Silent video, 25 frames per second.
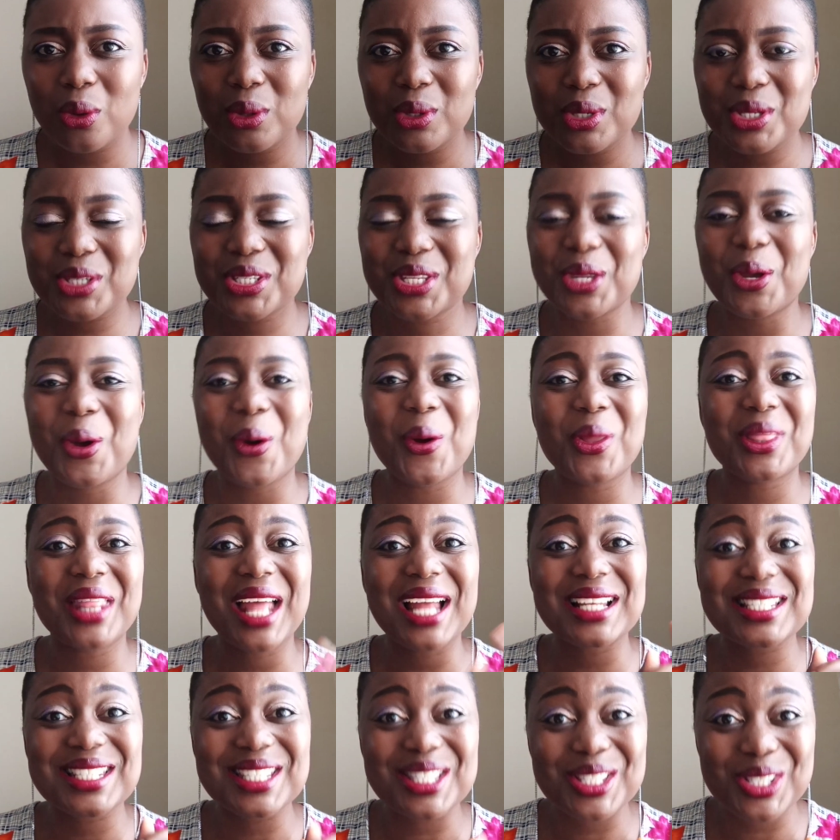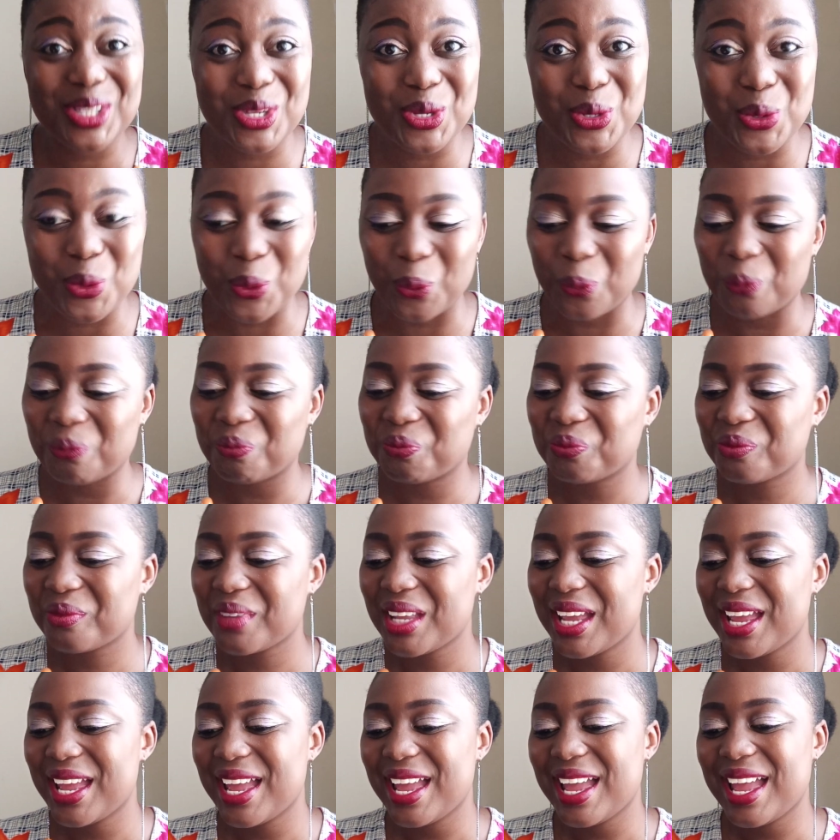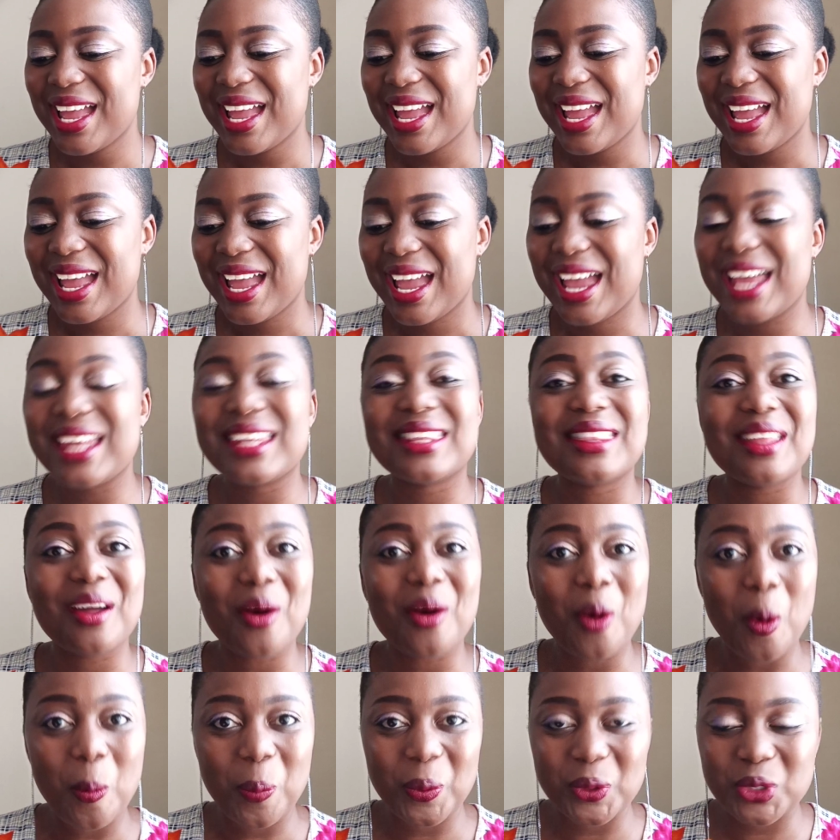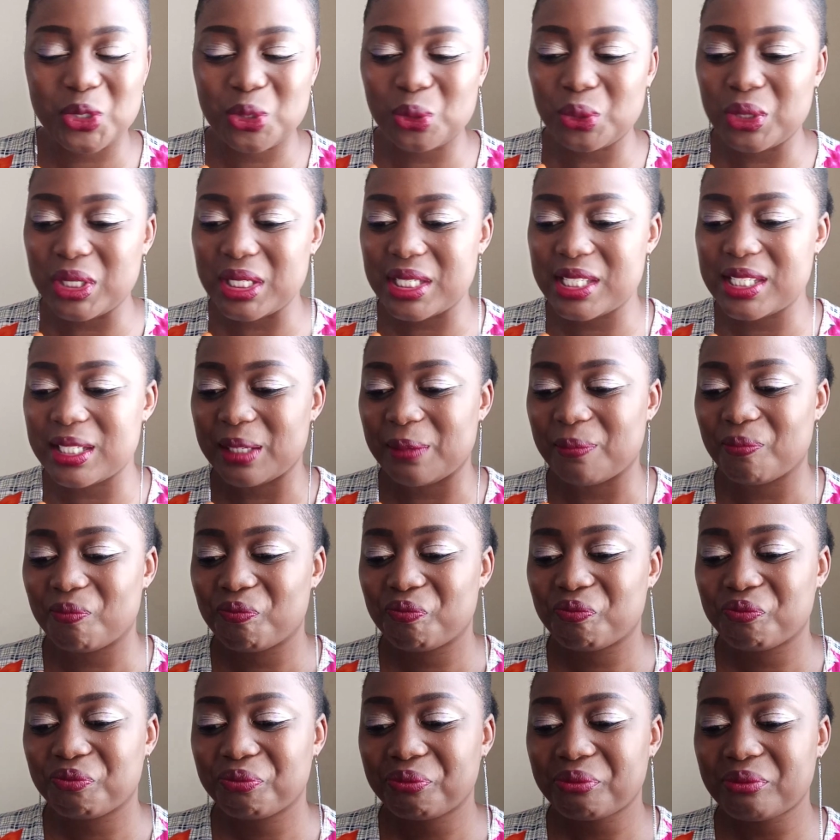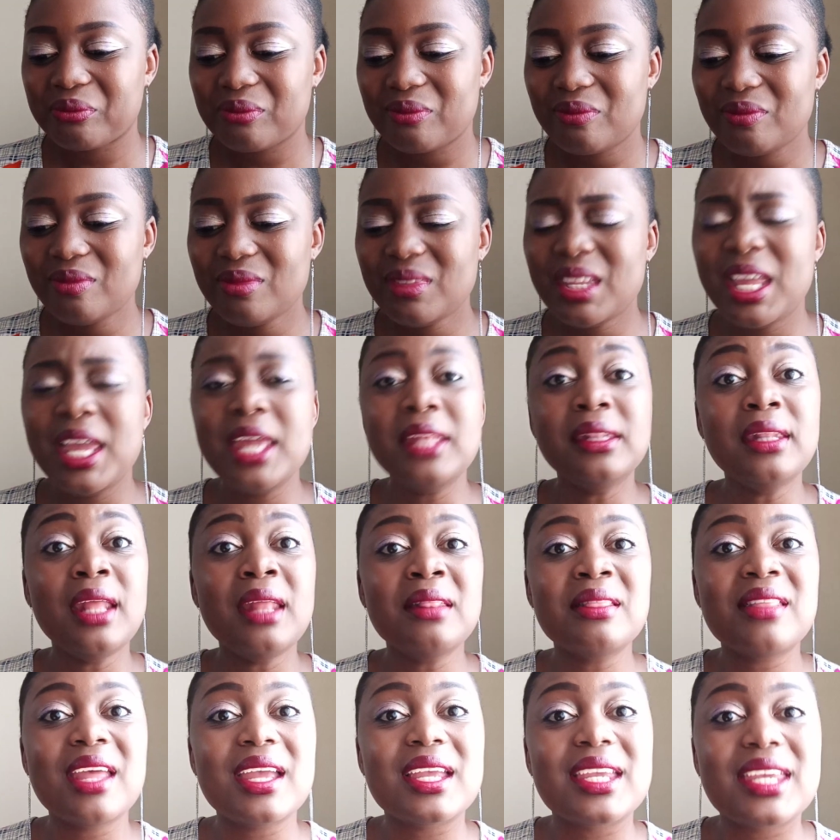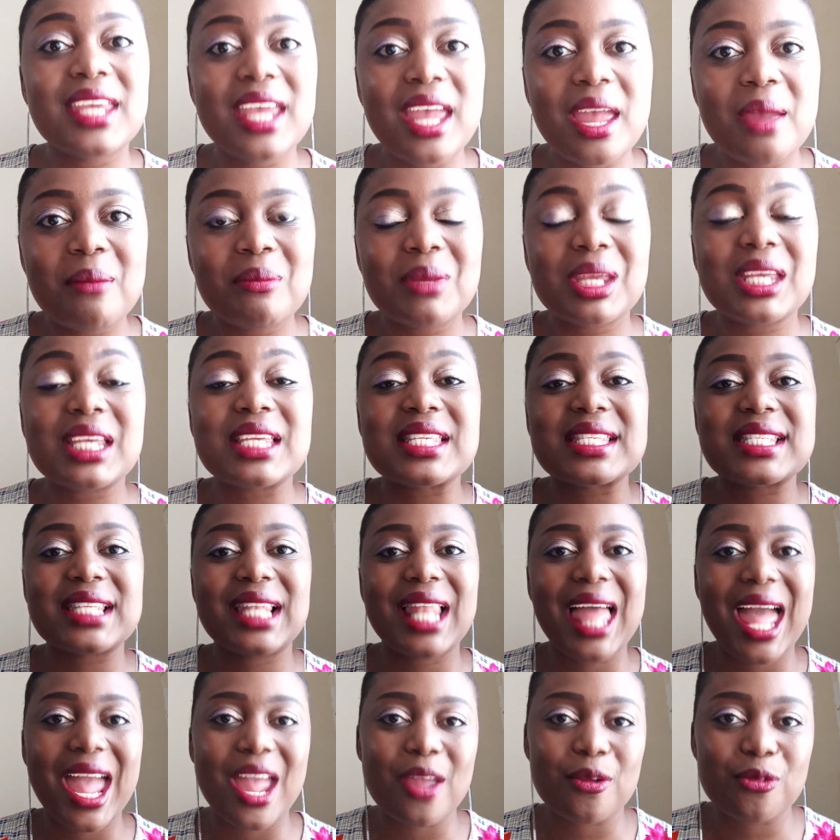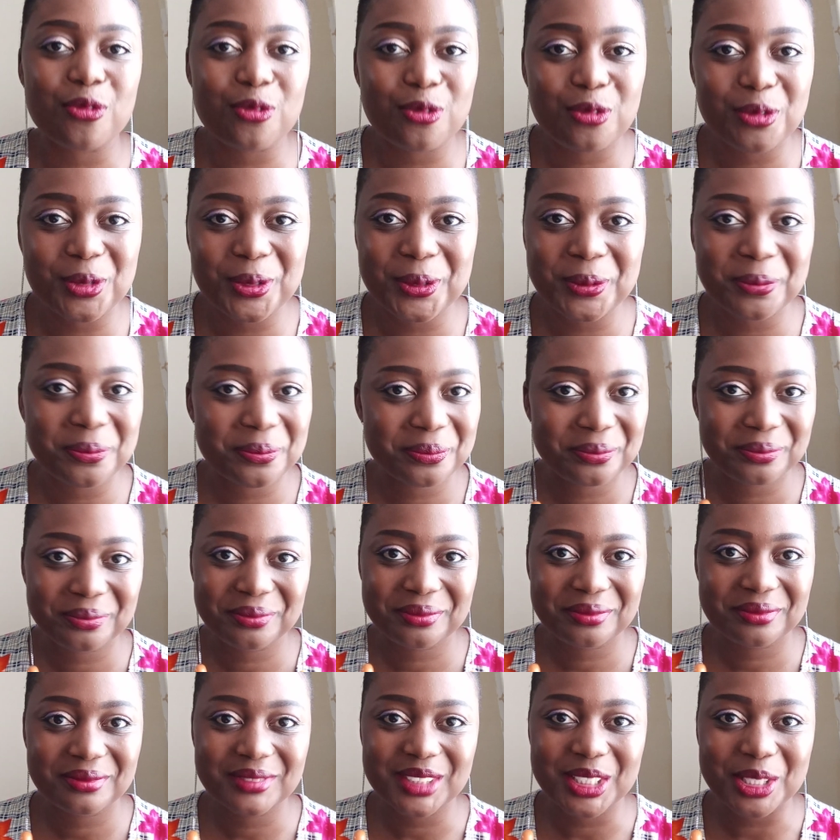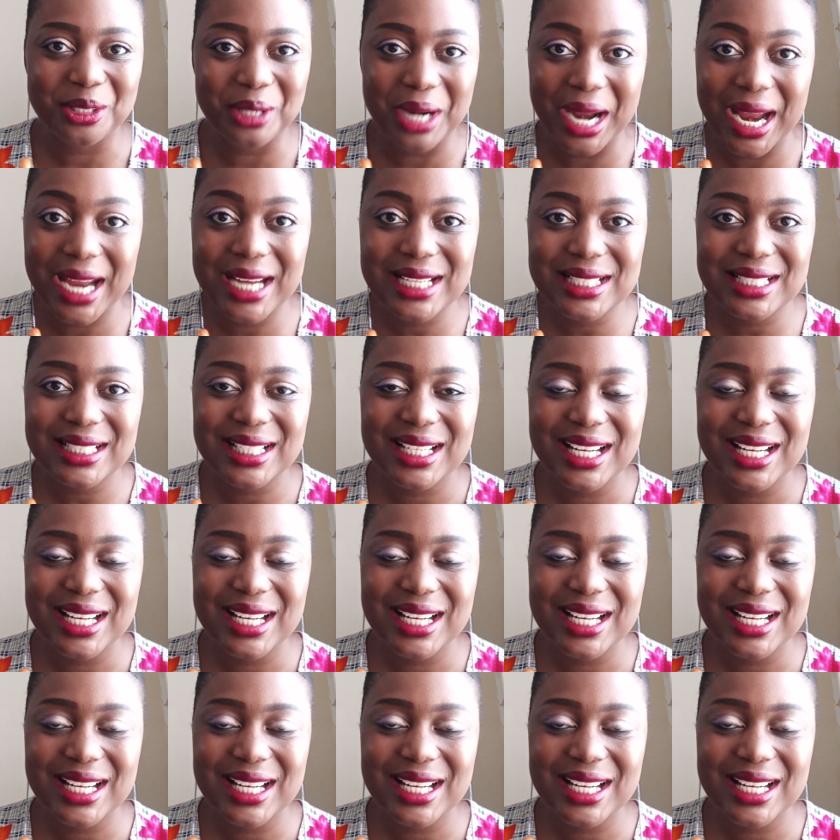So that is you and the opportunity. And then the game is life, right?